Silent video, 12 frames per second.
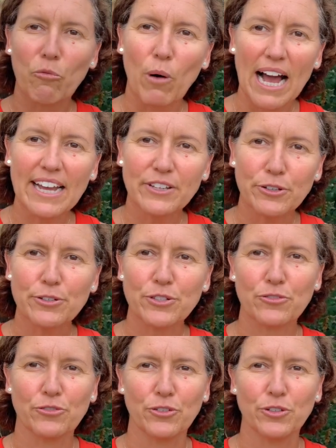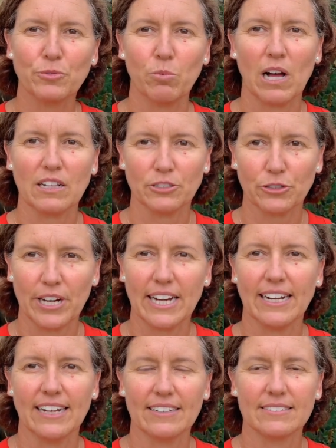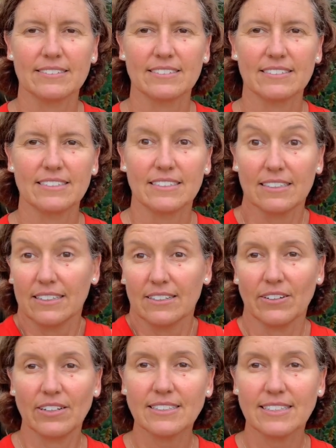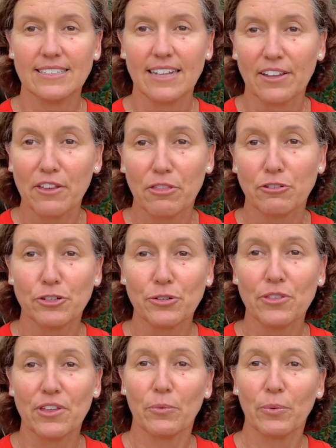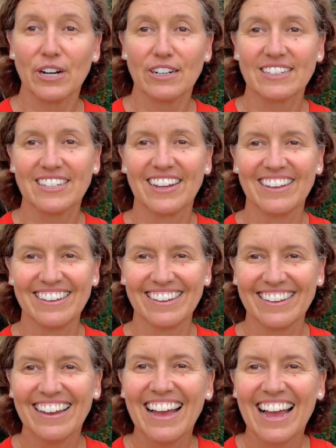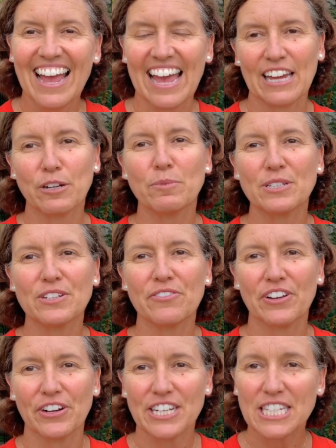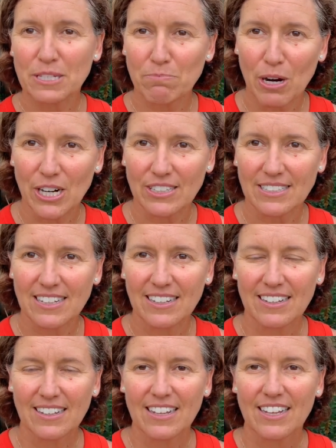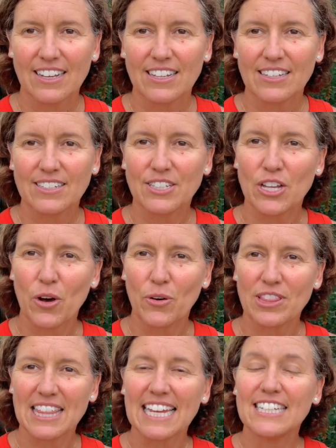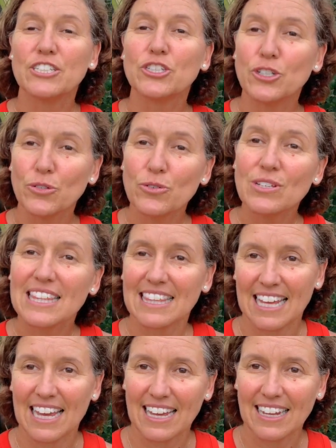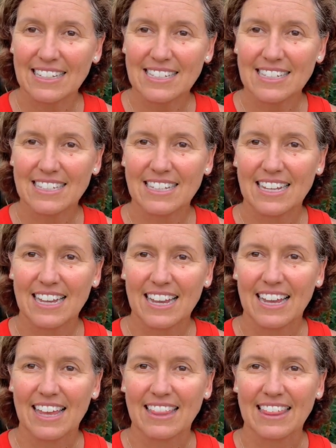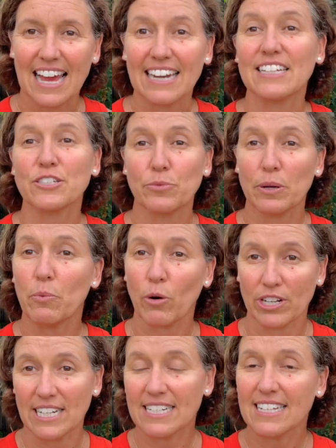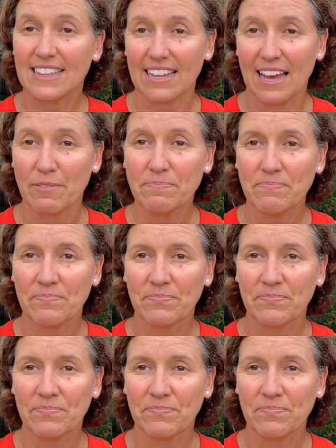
why use food while training? Well, to tell you the truth, it works. Animals are very smart. So they do things that is rewarding to them,